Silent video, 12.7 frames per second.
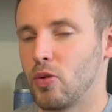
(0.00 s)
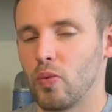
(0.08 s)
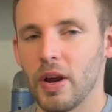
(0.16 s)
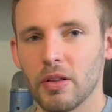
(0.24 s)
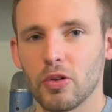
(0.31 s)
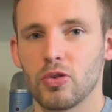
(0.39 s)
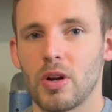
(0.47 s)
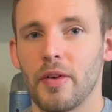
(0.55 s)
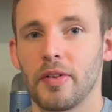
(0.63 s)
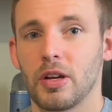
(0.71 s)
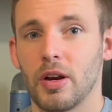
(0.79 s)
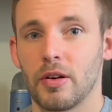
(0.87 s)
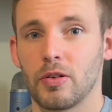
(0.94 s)
regular
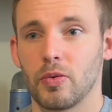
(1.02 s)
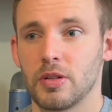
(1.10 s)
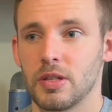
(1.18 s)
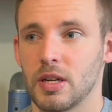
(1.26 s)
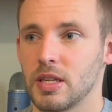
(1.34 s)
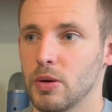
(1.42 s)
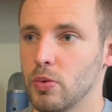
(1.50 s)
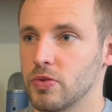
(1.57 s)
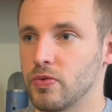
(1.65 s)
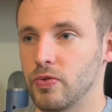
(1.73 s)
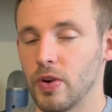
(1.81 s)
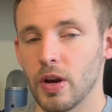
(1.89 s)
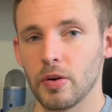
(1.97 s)
driving characteristics, it was
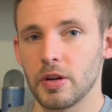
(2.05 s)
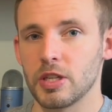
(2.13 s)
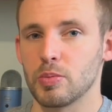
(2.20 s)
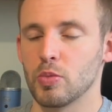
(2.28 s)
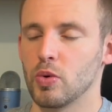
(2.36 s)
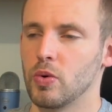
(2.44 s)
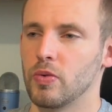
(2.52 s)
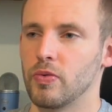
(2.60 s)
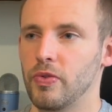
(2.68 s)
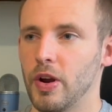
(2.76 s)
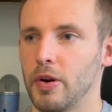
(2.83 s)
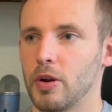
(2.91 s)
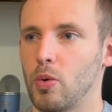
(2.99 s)
very smooth,
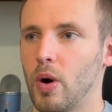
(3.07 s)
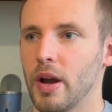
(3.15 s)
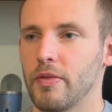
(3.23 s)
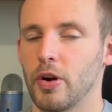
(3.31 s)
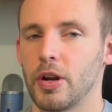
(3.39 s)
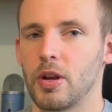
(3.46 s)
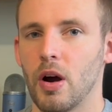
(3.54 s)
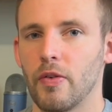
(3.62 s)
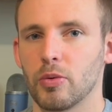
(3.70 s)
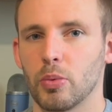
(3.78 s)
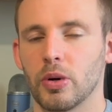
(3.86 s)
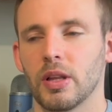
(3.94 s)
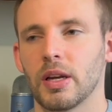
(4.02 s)
very quiet, very
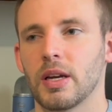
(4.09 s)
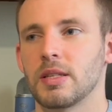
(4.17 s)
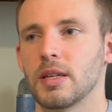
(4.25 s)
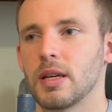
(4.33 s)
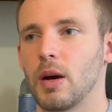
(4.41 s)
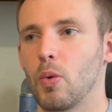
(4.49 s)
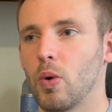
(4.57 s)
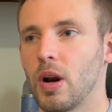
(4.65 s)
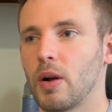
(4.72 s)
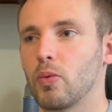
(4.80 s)
comfortable. And like I said, what I